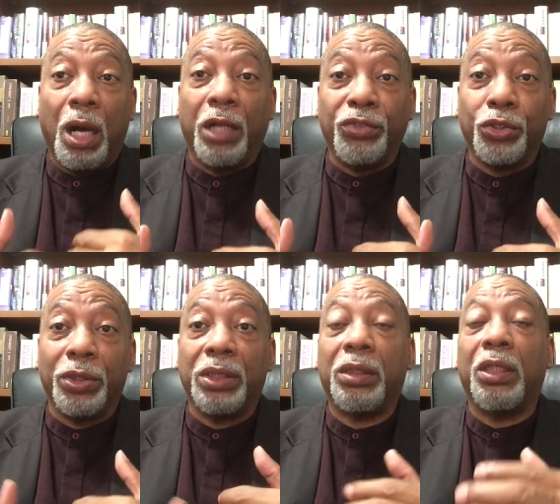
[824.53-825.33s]

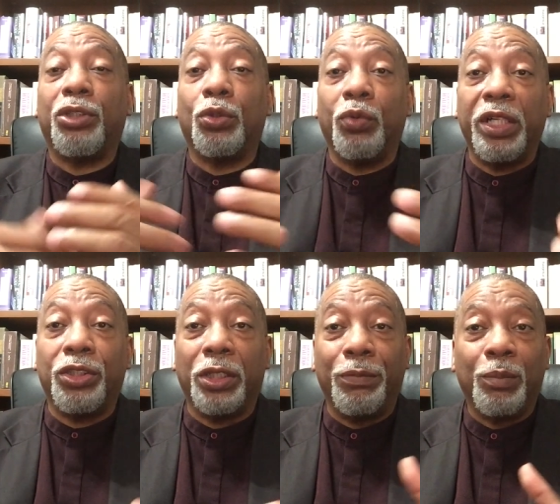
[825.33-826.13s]
under a
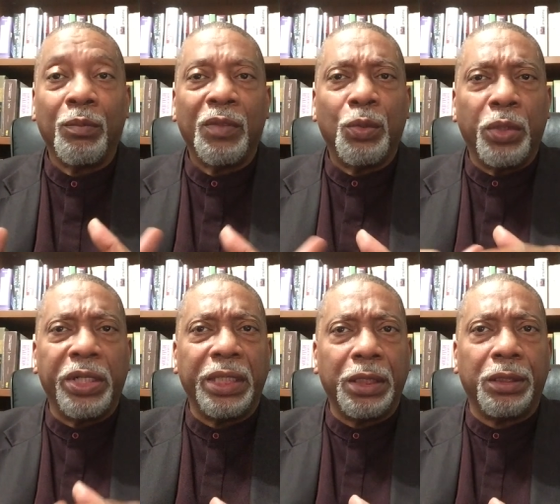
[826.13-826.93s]
situation where
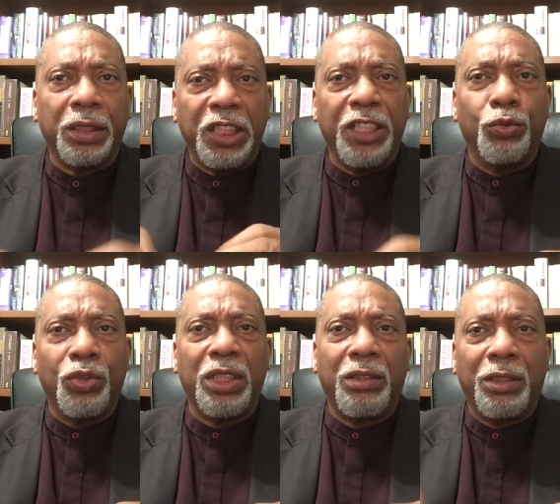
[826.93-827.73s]
it is
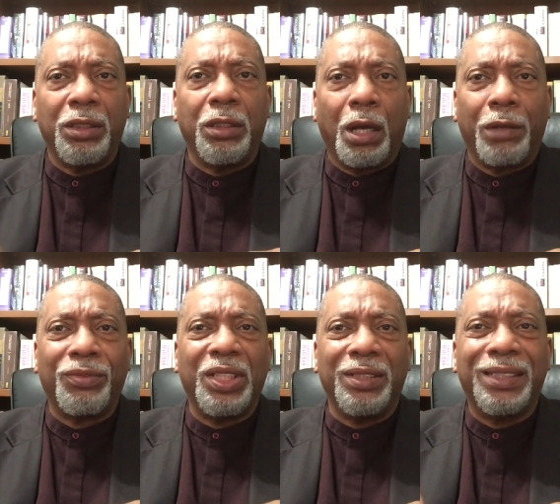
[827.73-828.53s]
yielded to
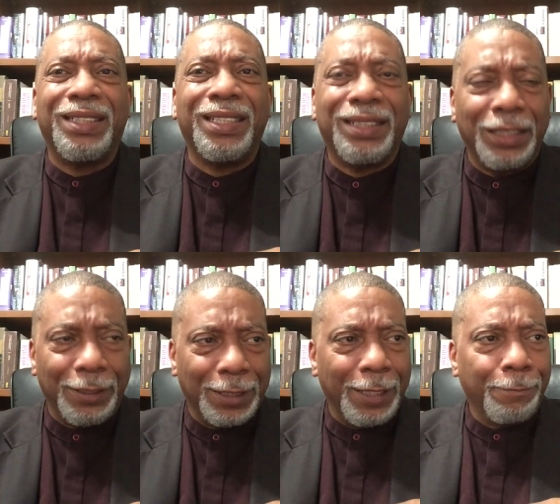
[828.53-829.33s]
God
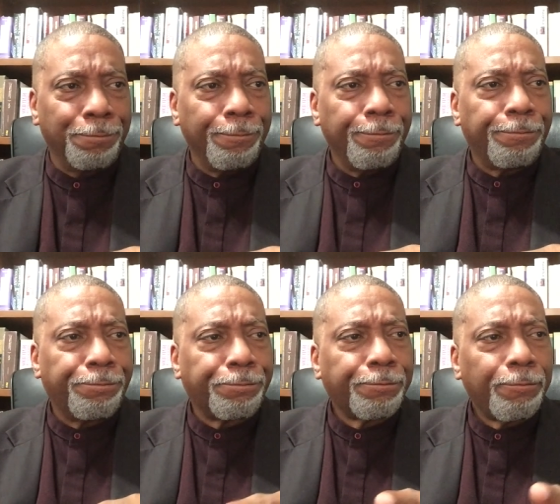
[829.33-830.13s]
consistently.
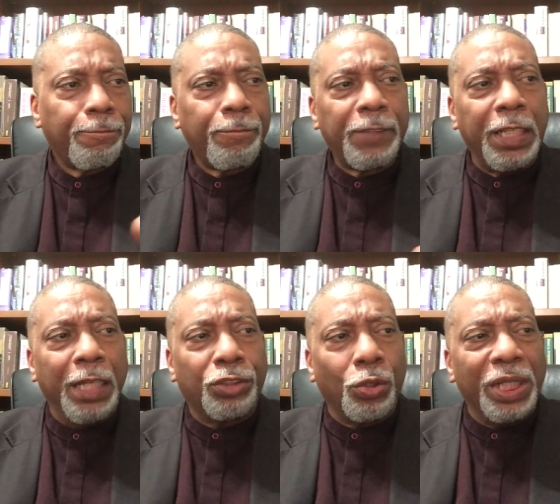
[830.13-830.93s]

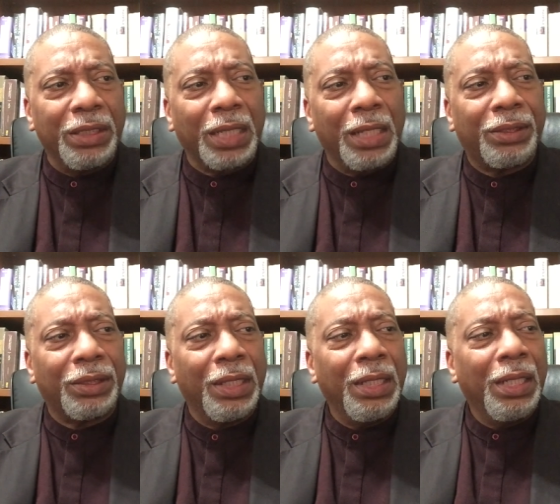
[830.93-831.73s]
And so he
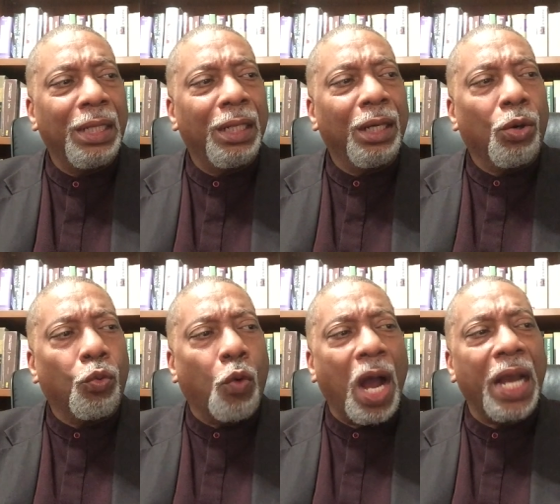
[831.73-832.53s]
says,
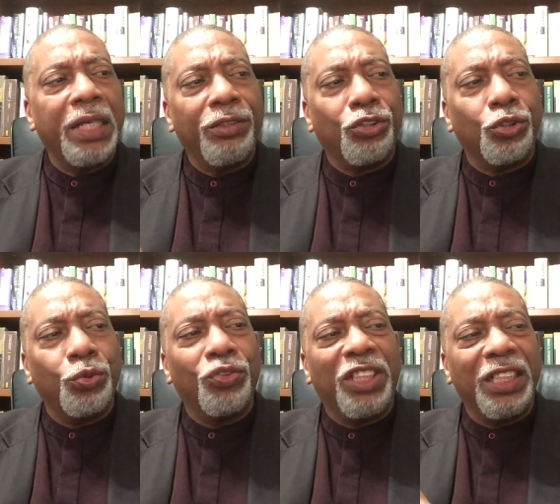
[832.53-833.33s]
why
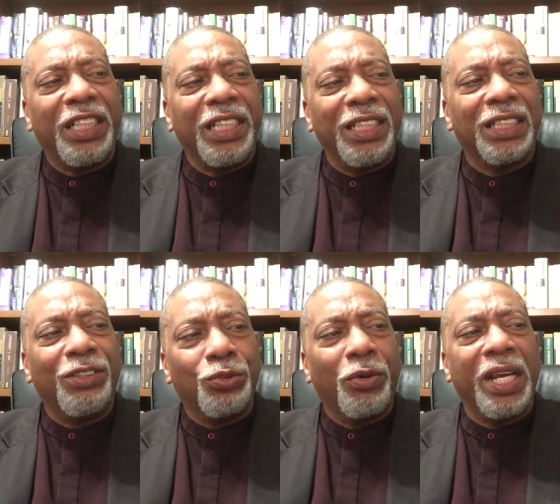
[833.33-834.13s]
do the
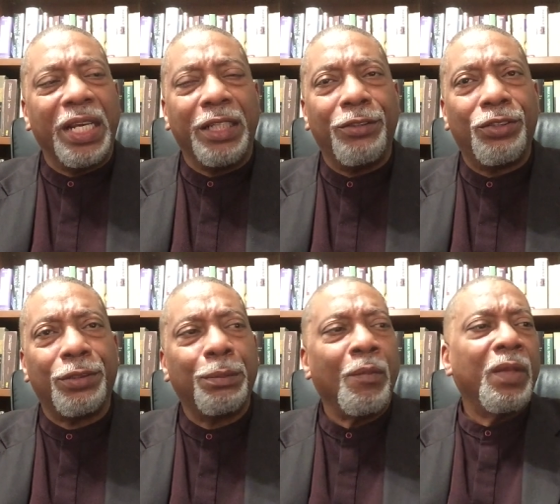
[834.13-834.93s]
heathen rage?